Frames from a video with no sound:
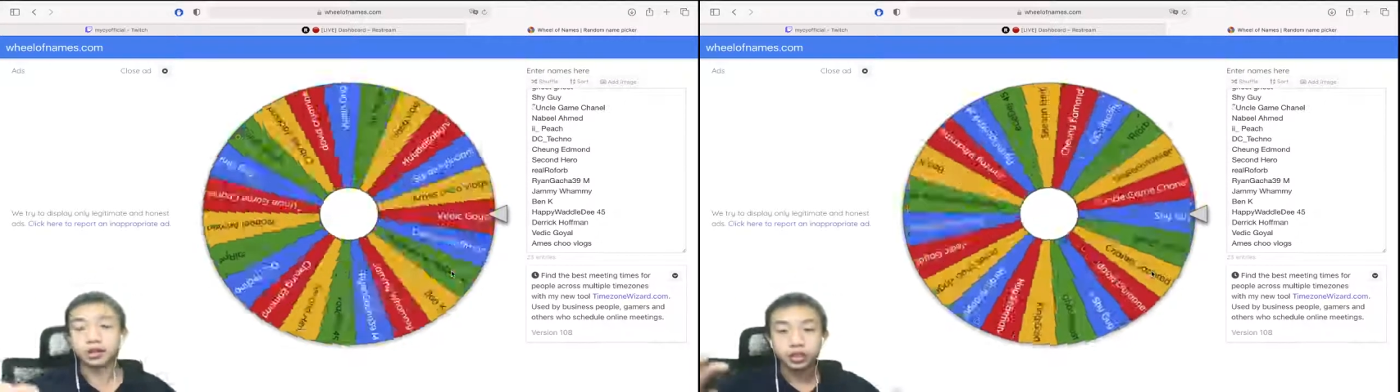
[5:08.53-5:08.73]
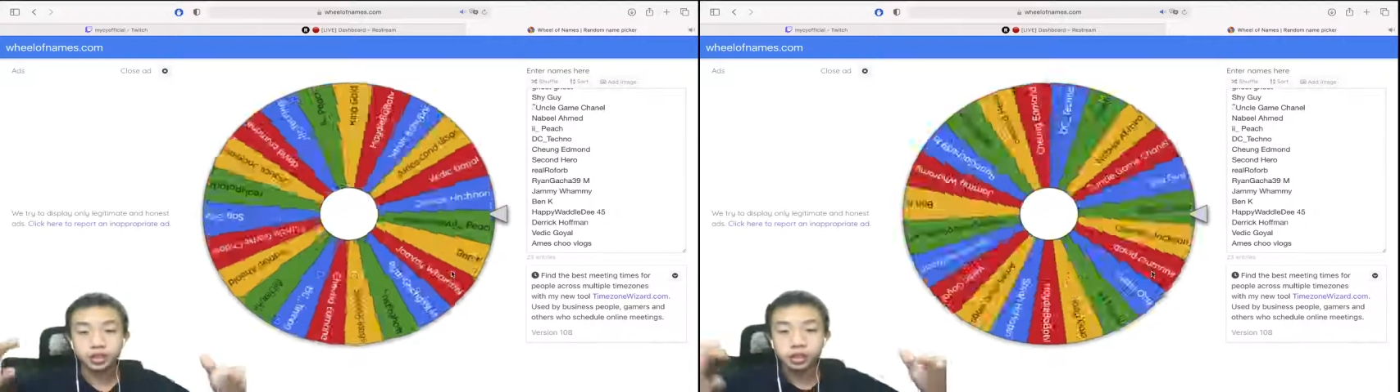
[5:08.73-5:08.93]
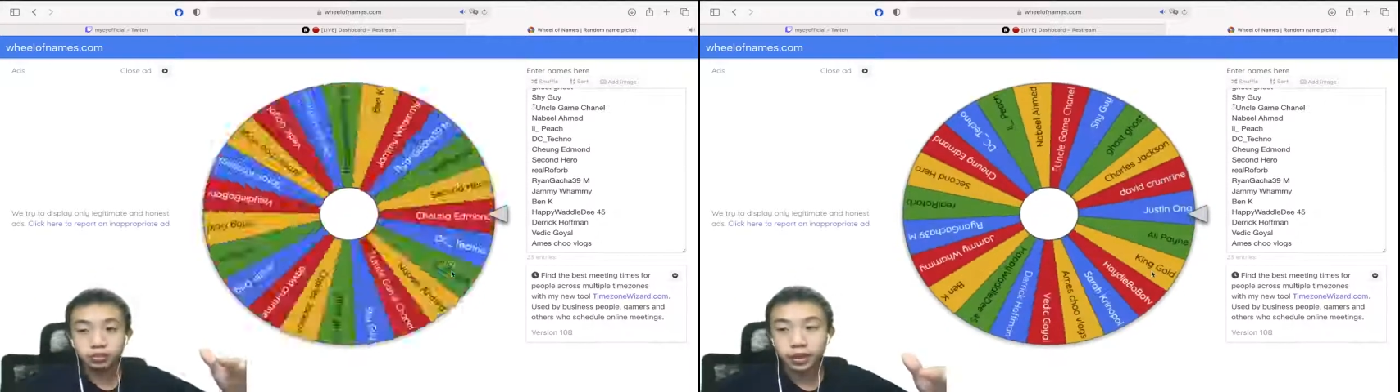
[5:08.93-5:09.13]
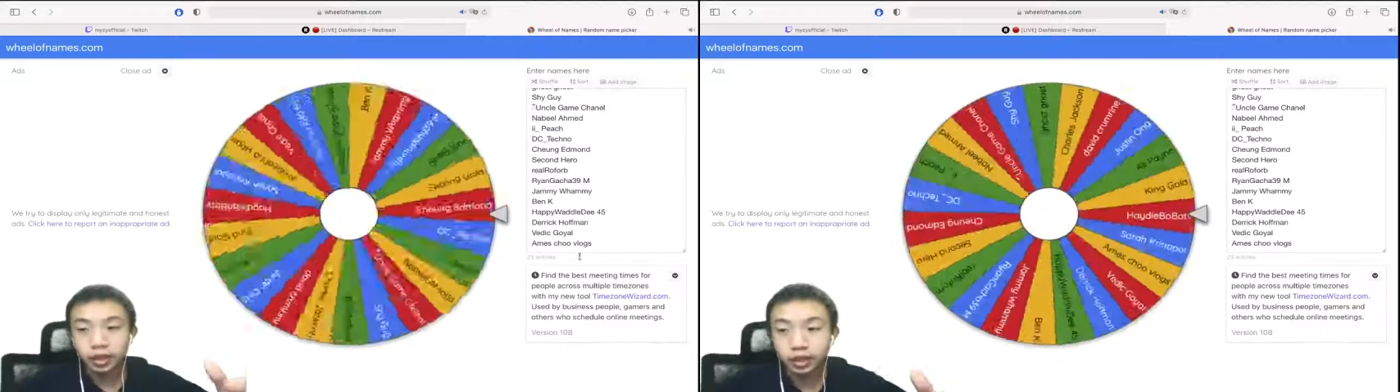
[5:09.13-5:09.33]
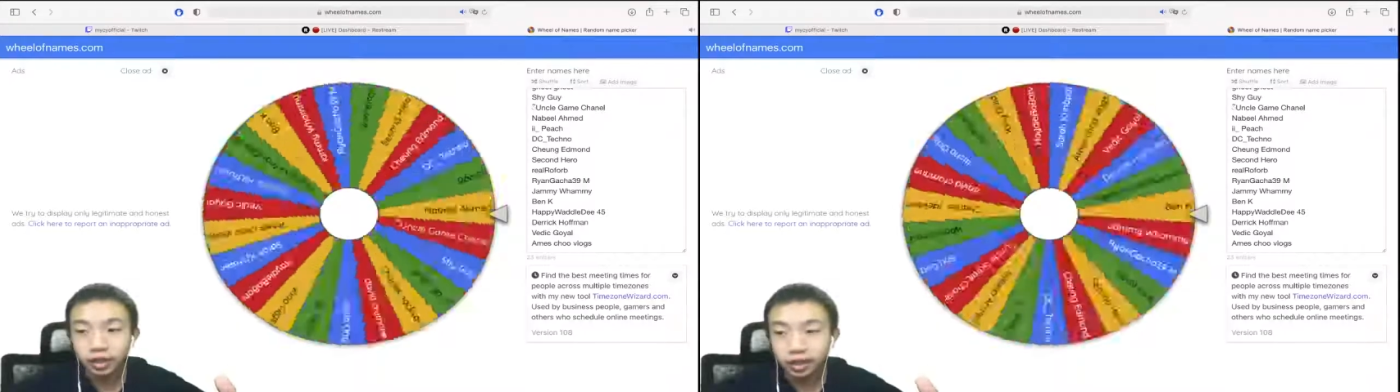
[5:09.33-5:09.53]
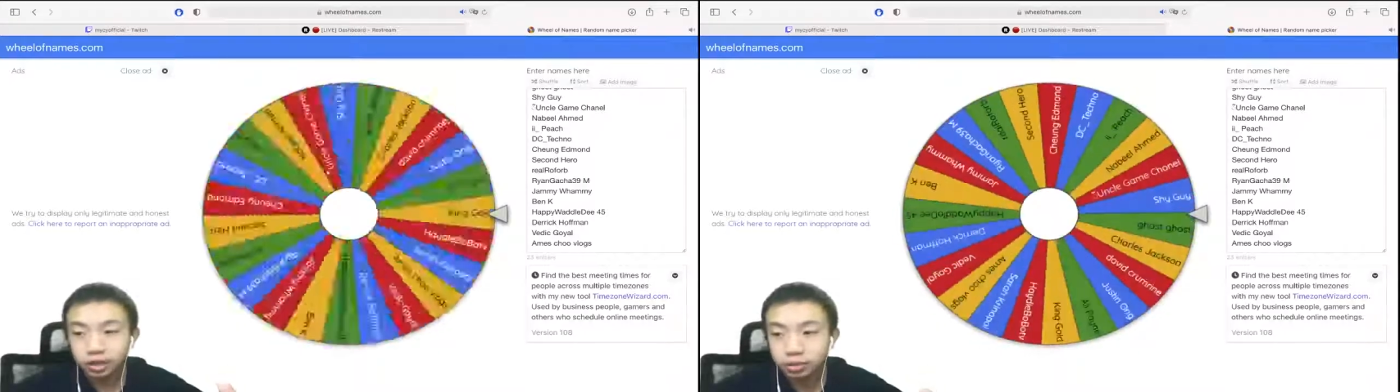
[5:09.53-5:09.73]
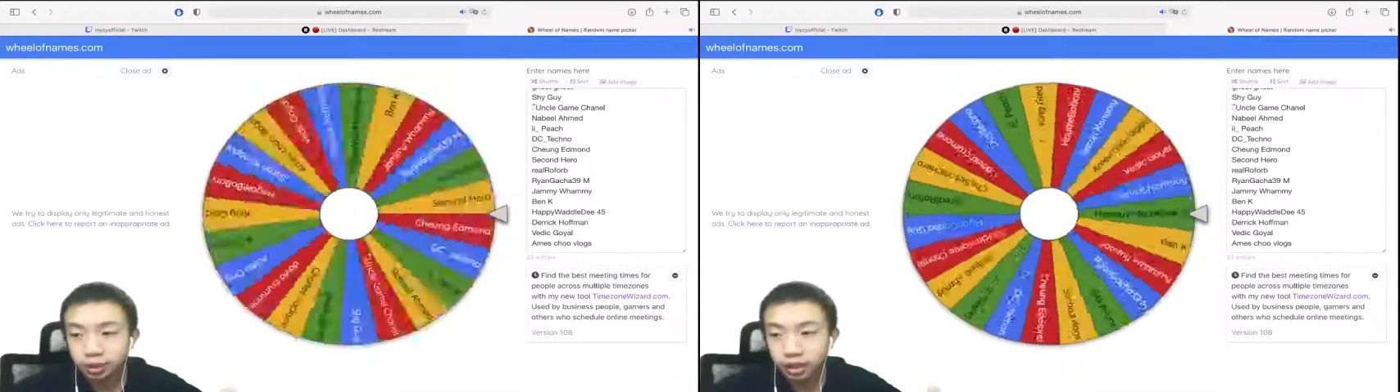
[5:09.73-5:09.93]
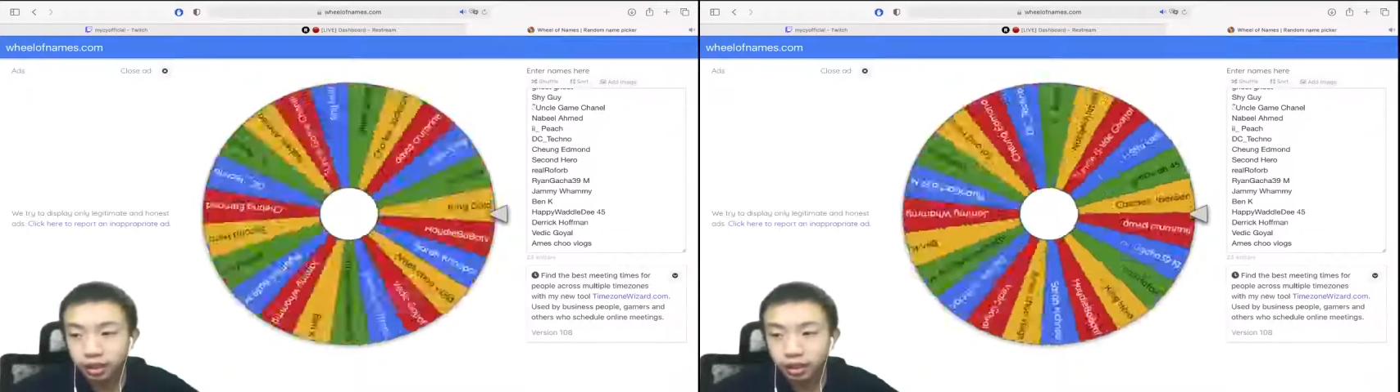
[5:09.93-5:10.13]
Let's spin.
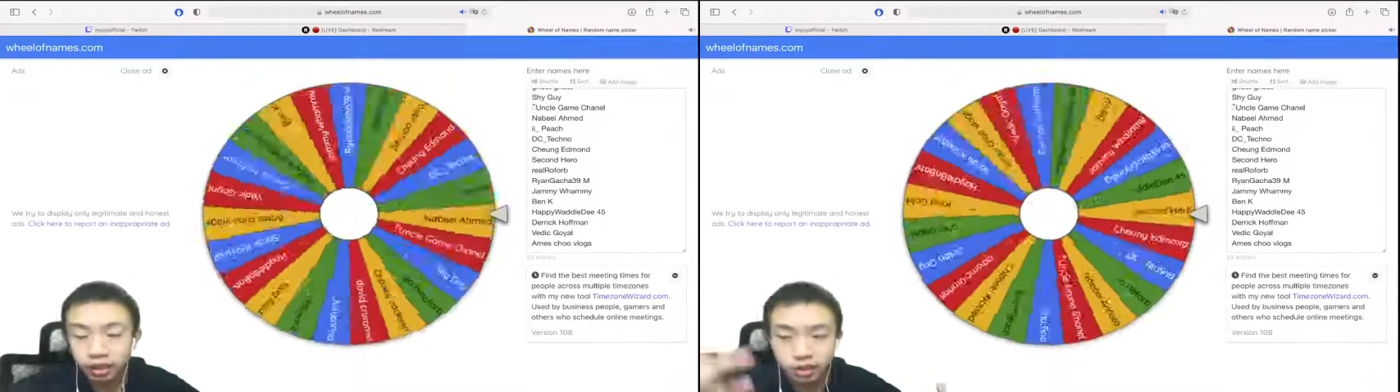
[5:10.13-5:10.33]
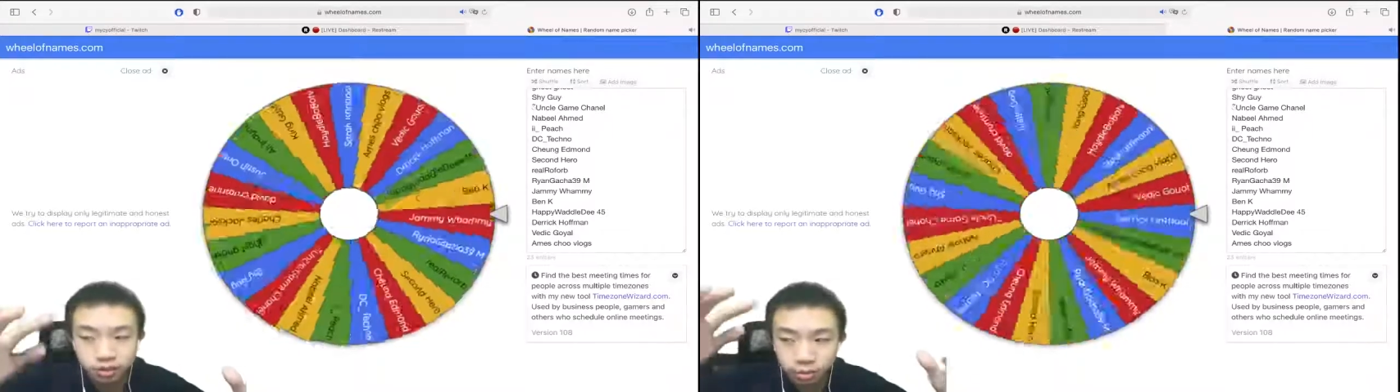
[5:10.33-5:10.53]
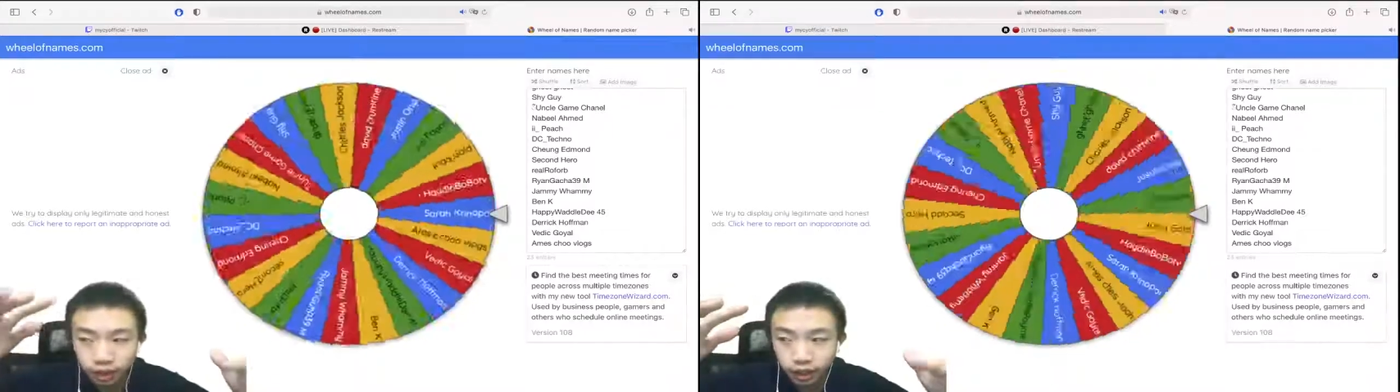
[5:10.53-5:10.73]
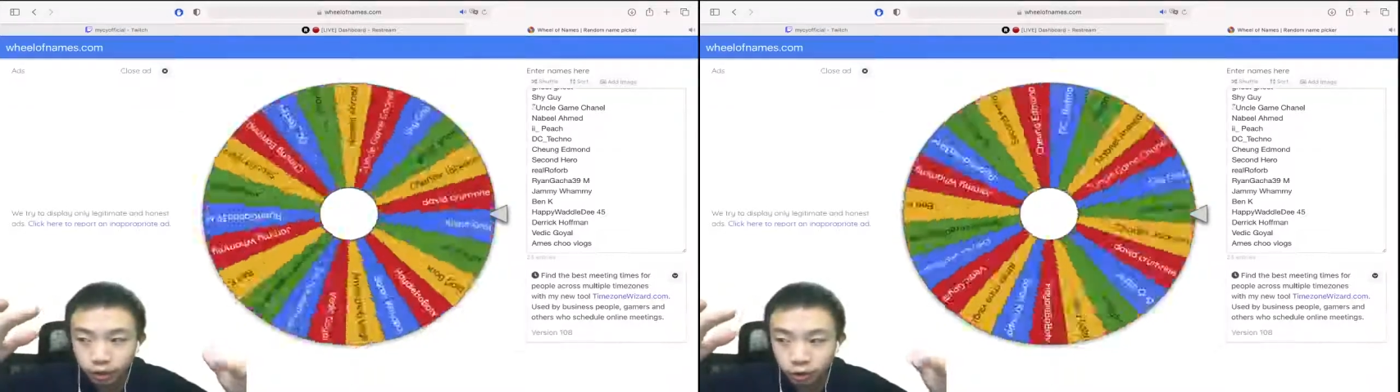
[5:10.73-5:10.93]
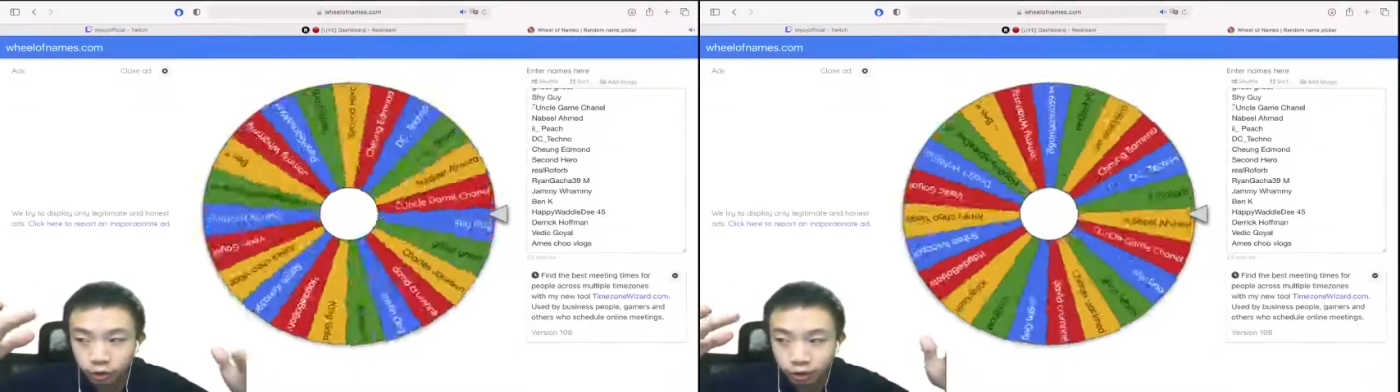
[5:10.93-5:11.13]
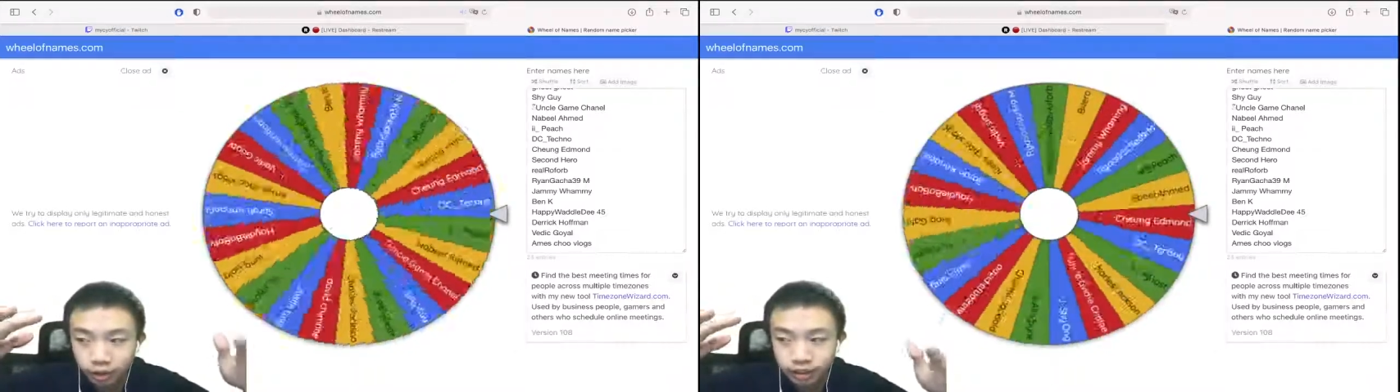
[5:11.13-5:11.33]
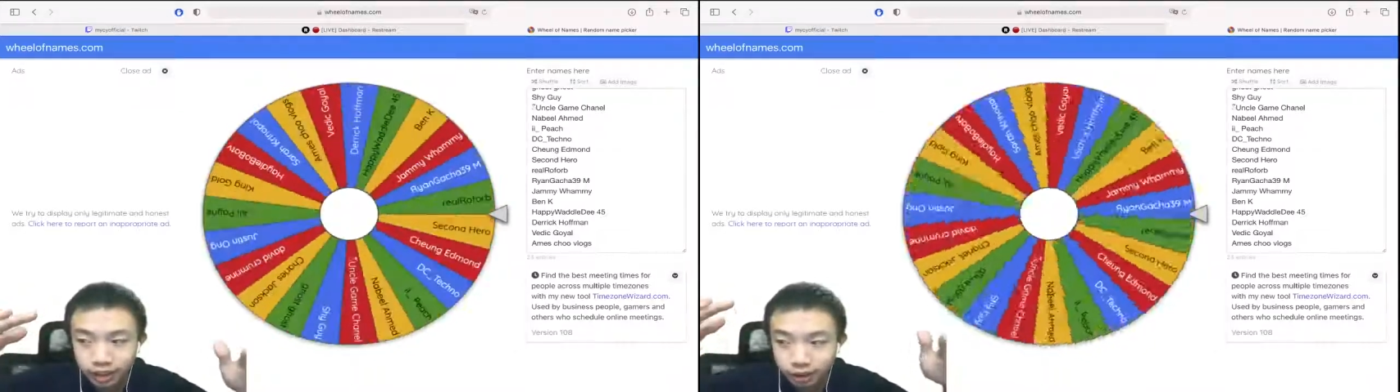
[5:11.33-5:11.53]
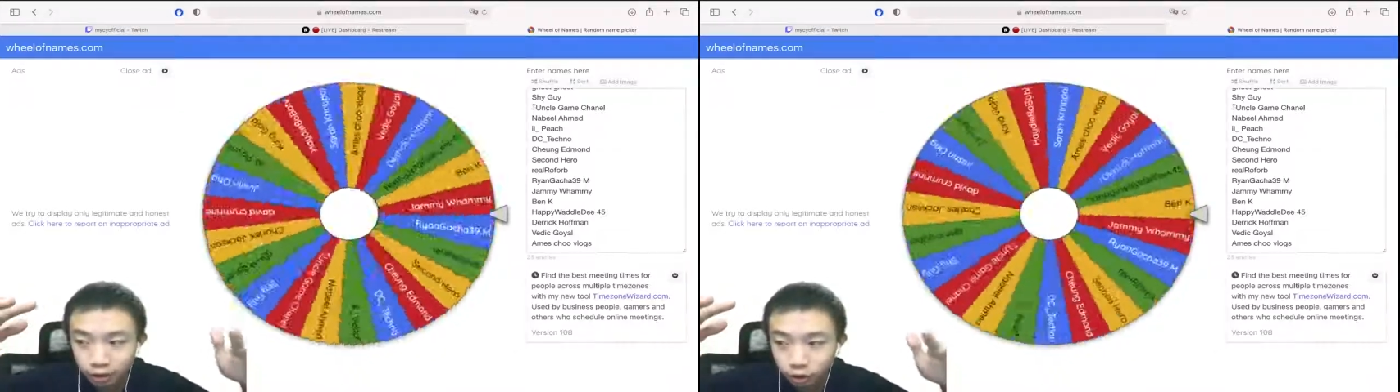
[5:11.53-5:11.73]
Who is it?